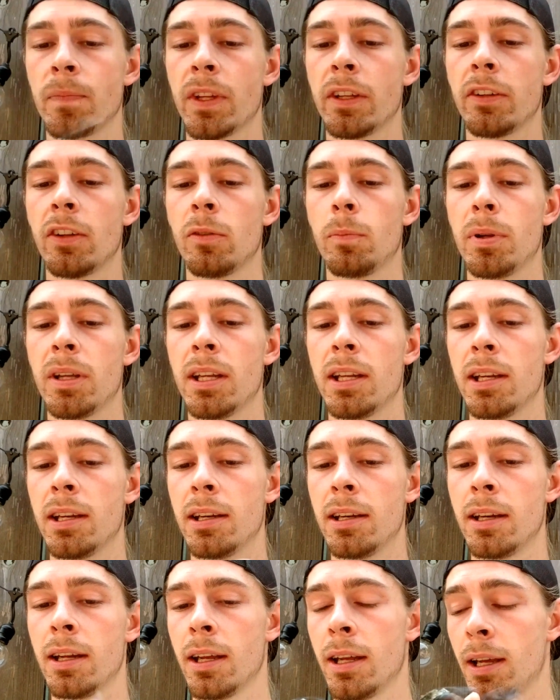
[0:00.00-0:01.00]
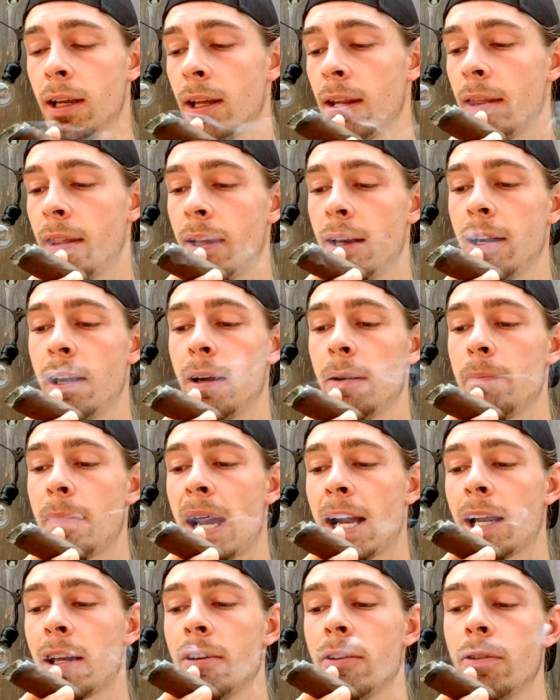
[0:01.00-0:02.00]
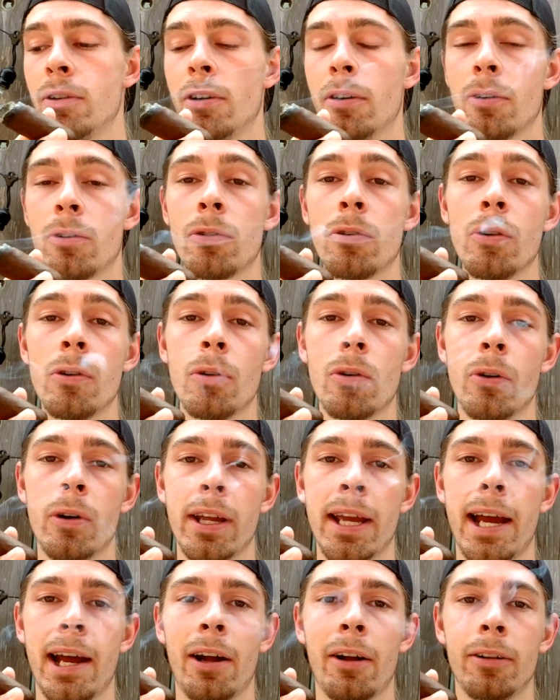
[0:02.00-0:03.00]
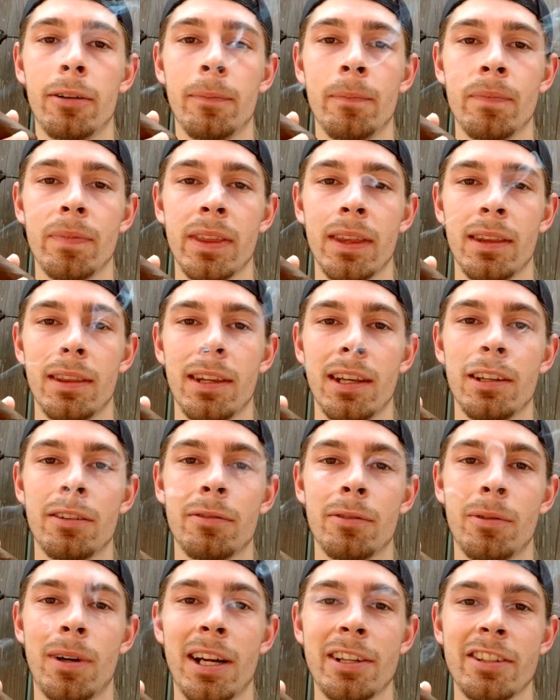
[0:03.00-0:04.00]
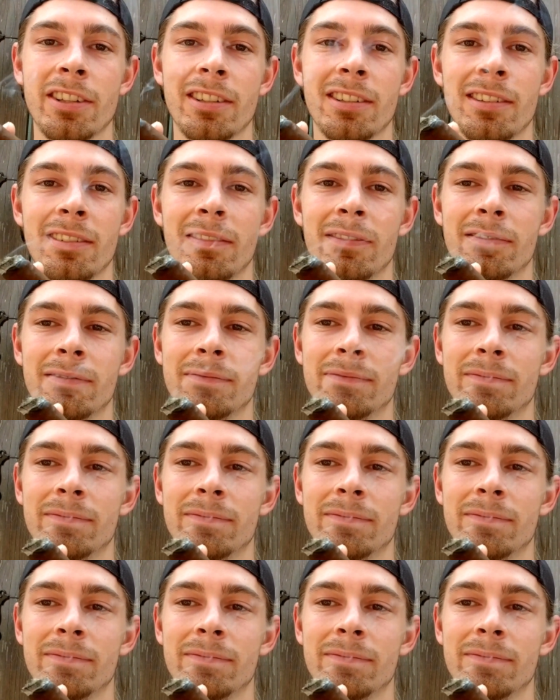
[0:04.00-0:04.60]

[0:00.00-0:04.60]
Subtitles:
This has been the Macanudo Cru Royale. Thanks for watching.